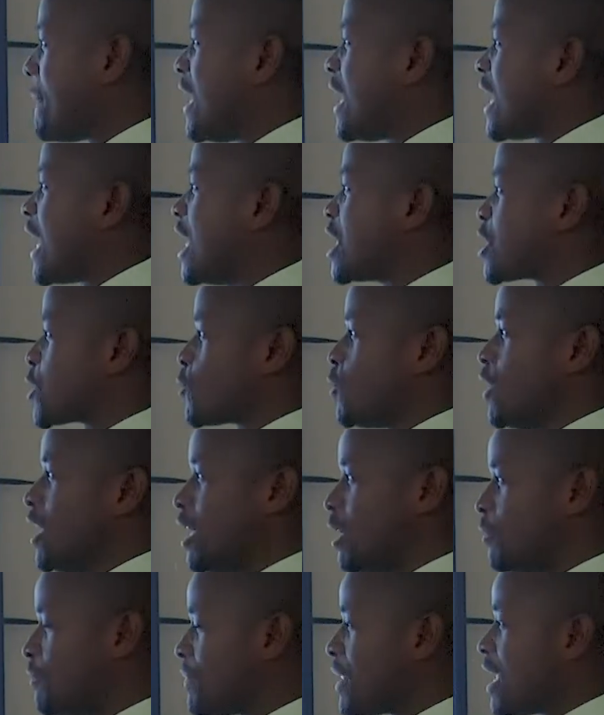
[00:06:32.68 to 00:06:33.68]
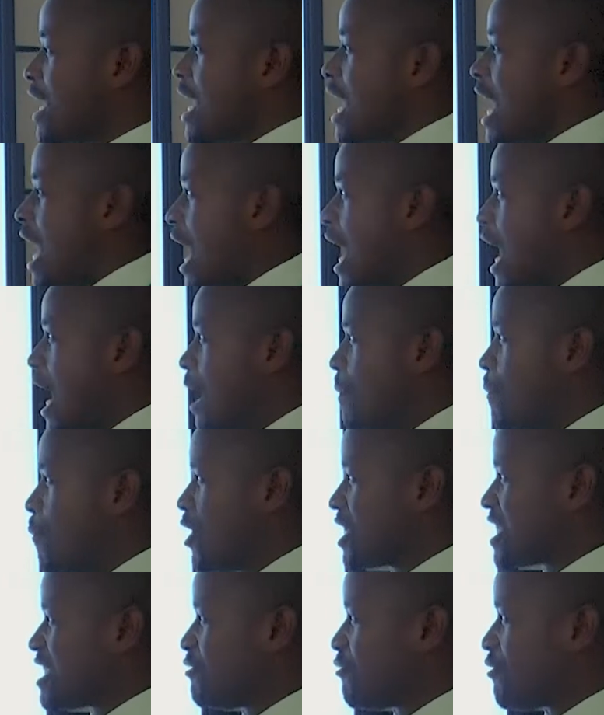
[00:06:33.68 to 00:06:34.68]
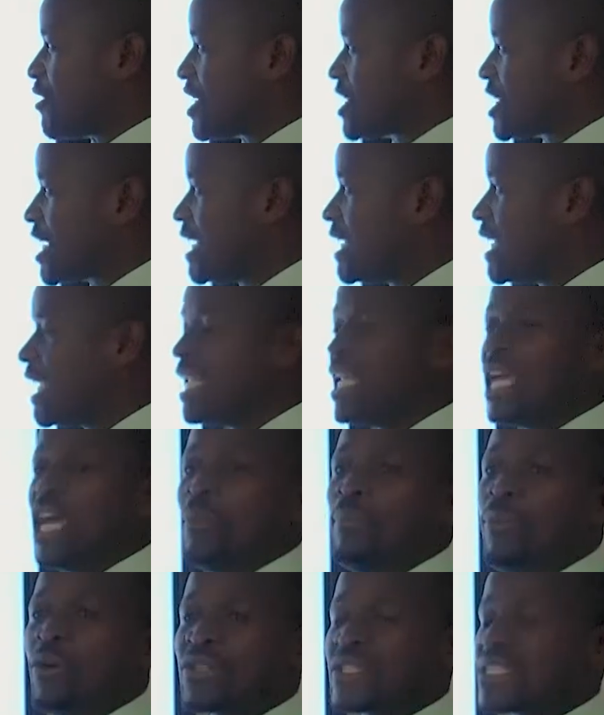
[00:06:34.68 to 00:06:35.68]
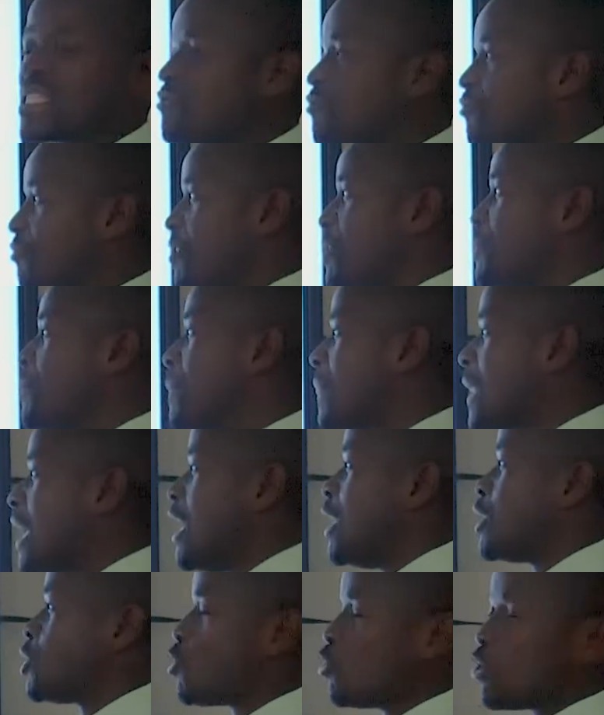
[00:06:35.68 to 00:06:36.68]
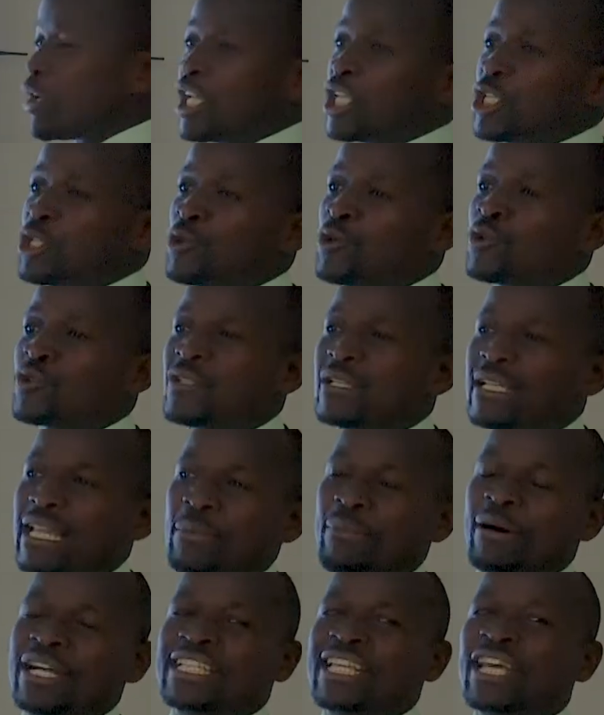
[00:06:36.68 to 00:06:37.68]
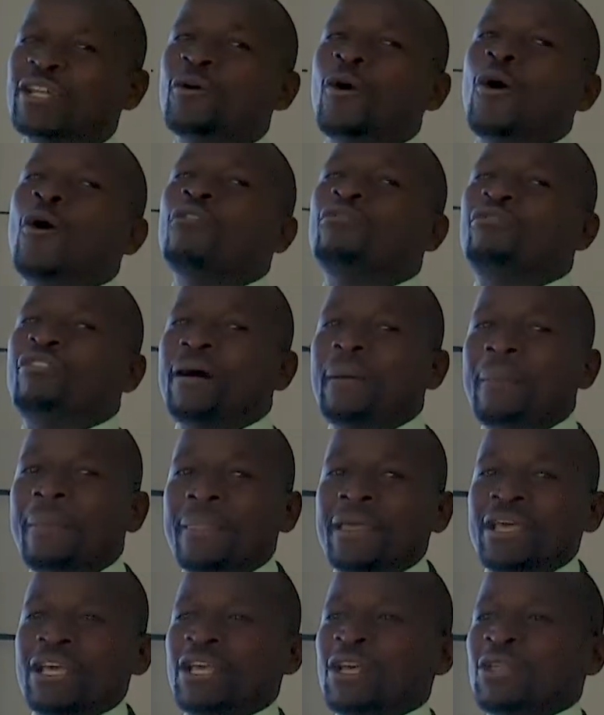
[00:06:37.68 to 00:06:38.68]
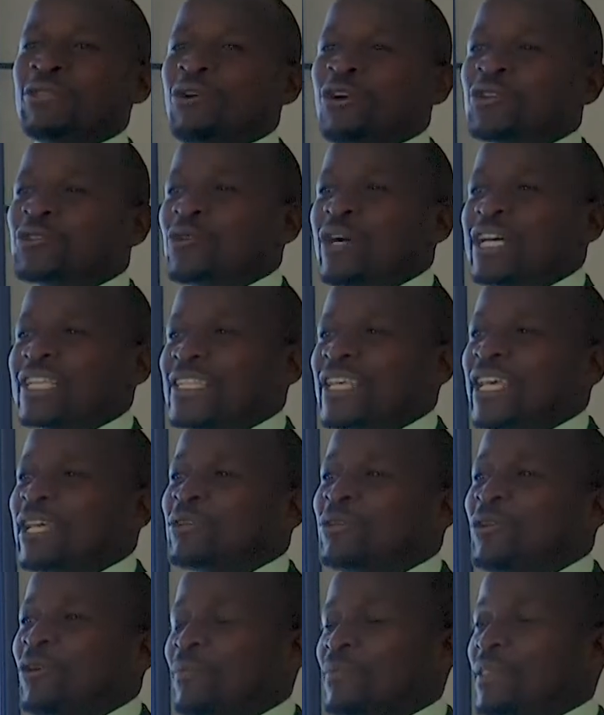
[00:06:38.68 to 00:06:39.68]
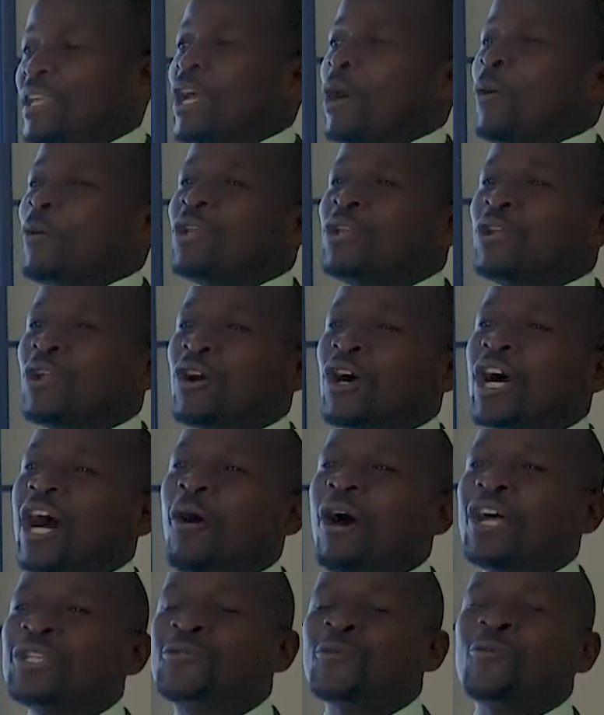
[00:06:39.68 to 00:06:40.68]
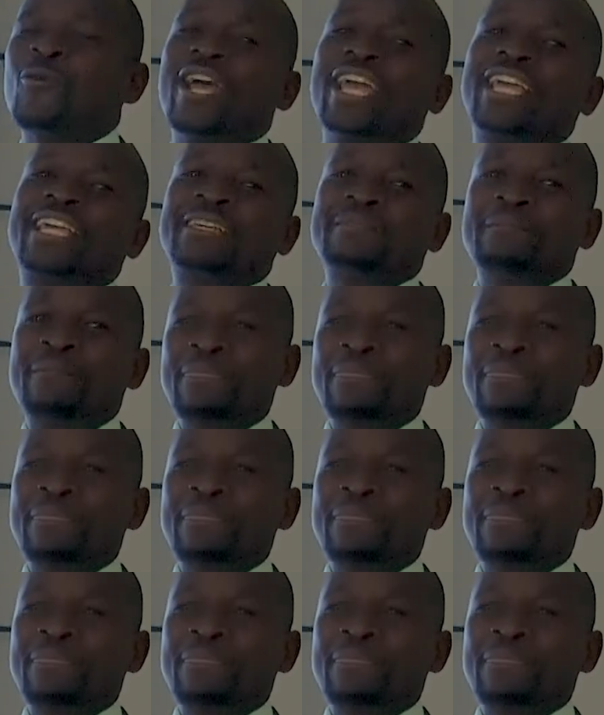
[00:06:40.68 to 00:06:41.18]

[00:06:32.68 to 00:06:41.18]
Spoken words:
As well, motivation enables the firm to reduce labor turnover. Those who are saying, no, we no longer want to work,